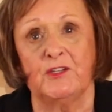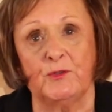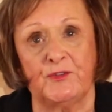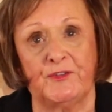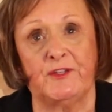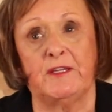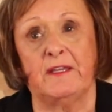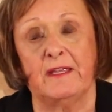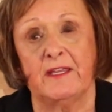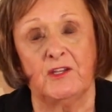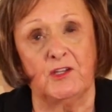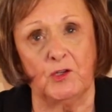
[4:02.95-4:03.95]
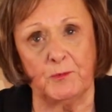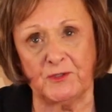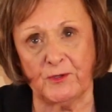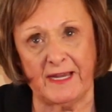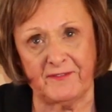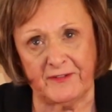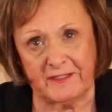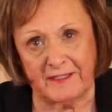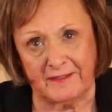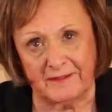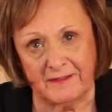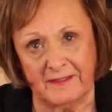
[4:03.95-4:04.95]
You see human
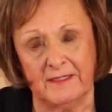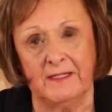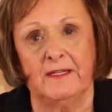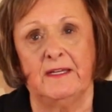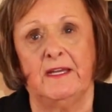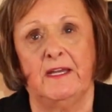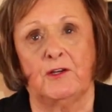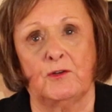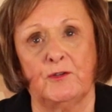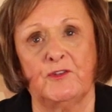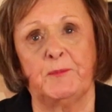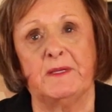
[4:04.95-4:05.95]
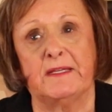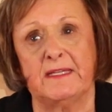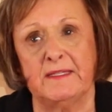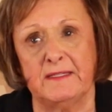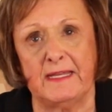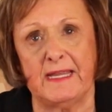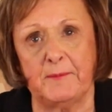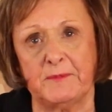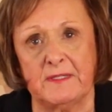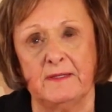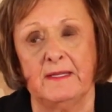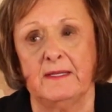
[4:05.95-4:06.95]
trafficking and girls being
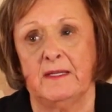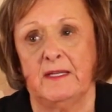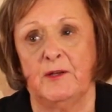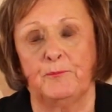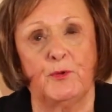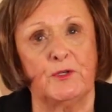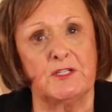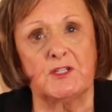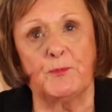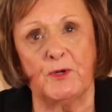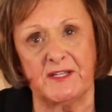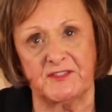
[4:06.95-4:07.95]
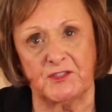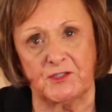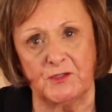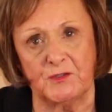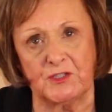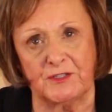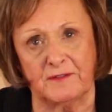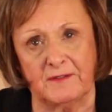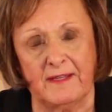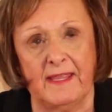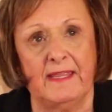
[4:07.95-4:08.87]
kidnapped and put into prostitution.